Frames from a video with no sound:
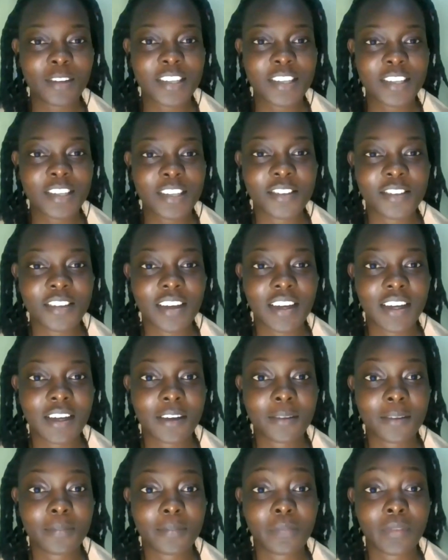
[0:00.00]
to
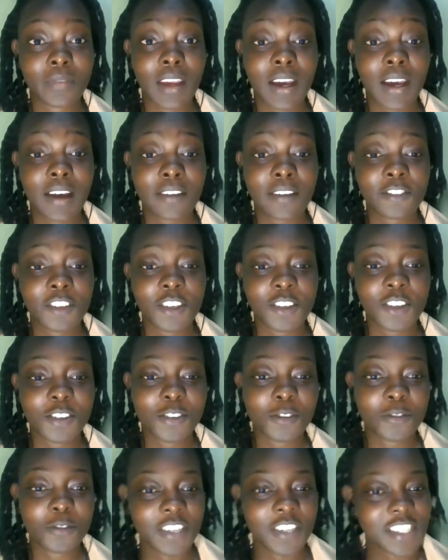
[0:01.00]
um, have
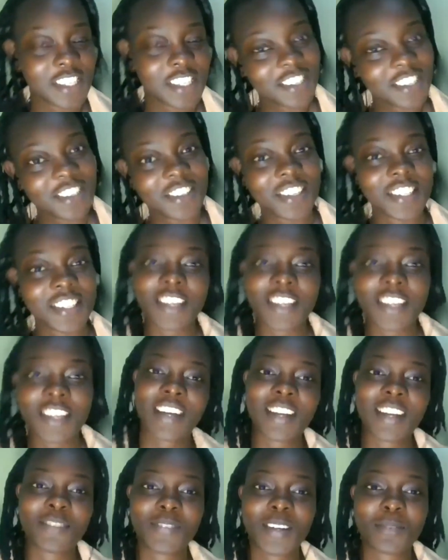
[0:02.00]
your video on so that we
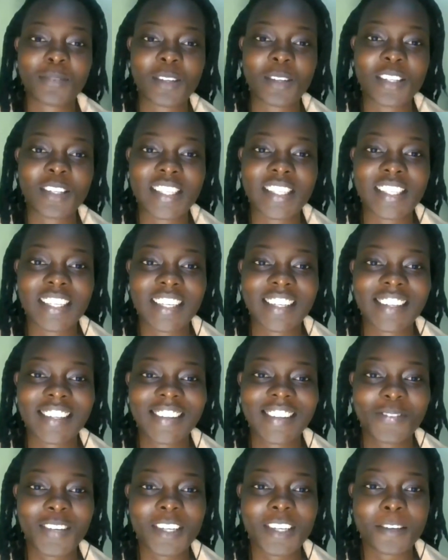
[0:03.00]
can be able to see you,
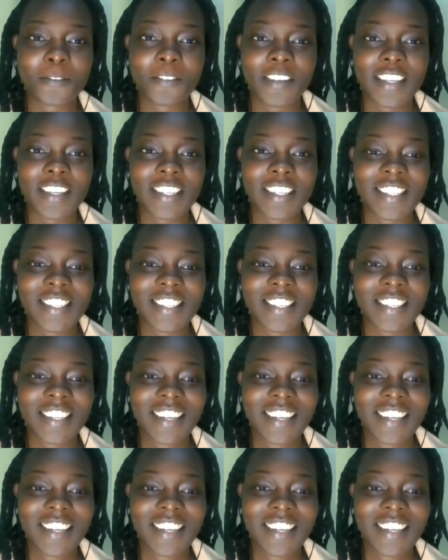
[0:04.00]
put a face.